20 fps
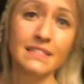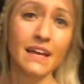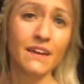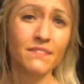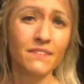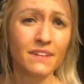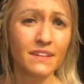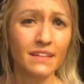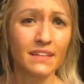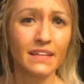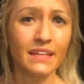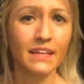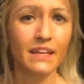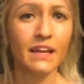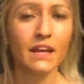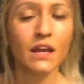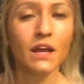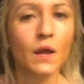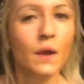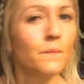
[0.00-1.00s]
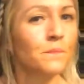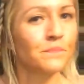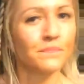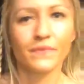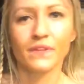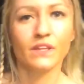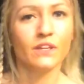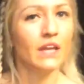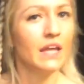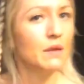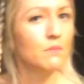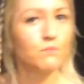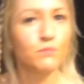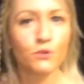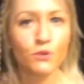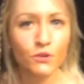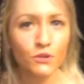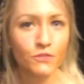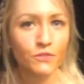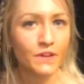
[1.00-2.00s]
definitely
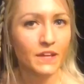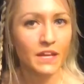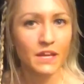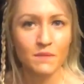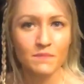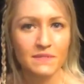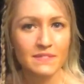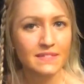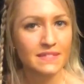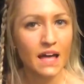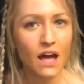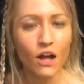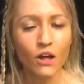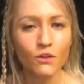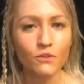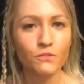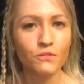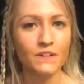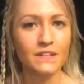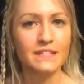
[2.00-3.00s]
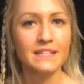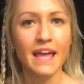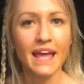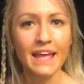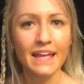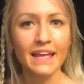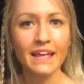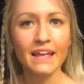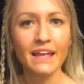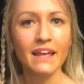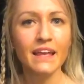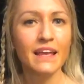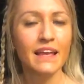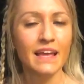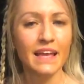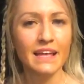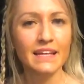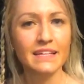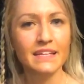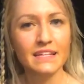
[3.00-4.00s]
improving himself and taking
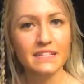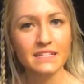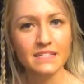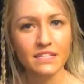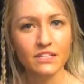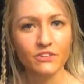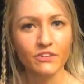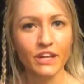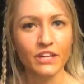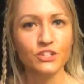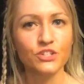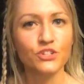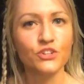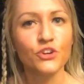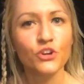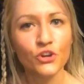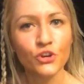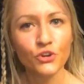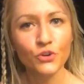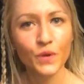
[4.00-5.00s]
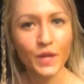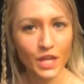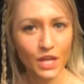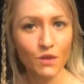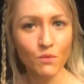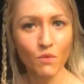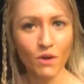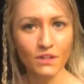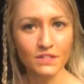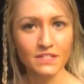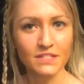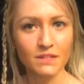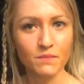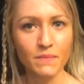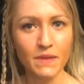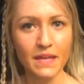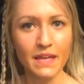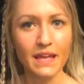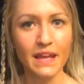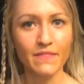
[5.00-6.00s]
into consideration who he wants to
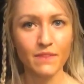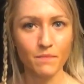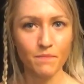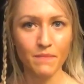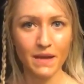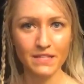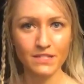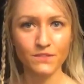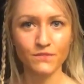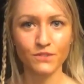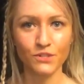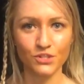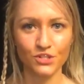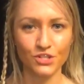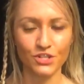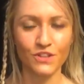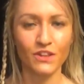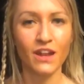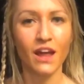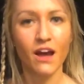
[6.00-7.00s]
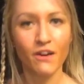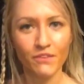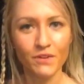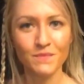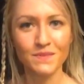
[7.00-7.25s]
be and the best version of